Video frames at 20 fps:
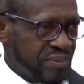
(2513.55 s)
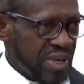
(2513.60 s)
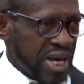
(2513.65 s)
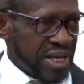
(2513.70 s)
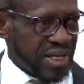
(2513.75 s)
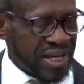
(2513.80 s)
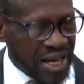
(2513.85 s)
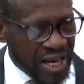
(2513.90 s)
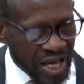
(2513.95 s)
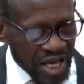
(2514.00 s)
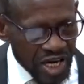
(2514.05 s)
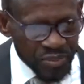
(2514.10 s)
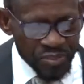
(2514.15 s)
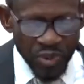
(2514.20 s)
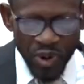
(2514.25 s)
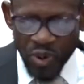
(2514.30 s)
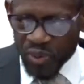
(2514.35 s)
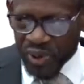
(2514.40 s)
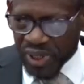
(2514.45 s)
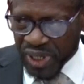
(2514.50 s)
and
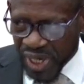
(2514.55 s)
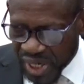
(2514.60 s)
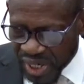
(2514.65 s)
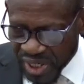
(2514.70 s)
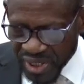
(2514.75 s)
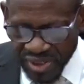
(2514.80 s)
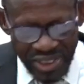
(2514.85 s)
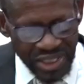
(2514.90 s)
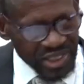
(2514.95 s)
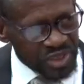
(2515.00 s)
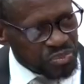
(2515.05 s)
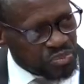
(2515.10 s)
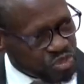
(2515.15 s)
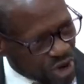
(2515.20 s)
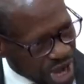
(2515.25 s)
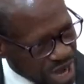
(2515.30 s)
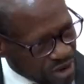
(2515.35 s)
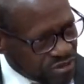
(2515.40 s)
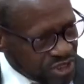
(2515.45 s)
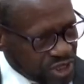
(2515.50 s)
help our kids at the
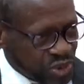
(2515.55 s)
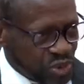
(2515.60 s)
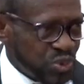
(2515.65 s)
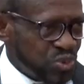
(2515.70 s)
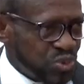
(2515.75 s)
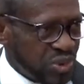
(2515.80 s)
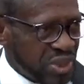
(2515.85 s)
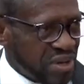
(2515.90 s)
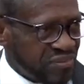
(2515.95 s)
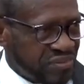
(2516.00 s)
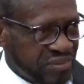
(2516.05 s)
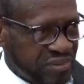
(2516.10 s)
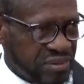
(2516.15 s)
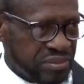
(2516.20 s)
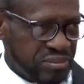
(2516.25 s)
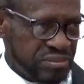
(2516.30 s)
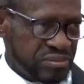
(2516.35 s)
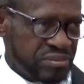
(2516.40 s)
primary school level.